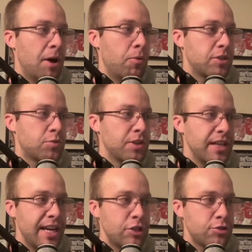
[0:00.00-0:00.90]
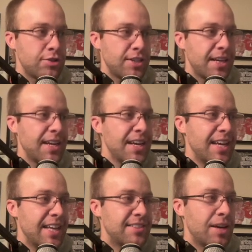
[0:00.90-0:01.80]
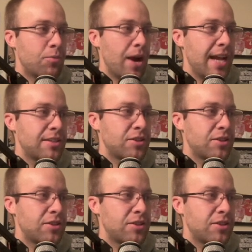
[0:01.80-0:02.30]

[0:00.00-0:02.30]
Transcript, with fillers: What's really interesting is they ranked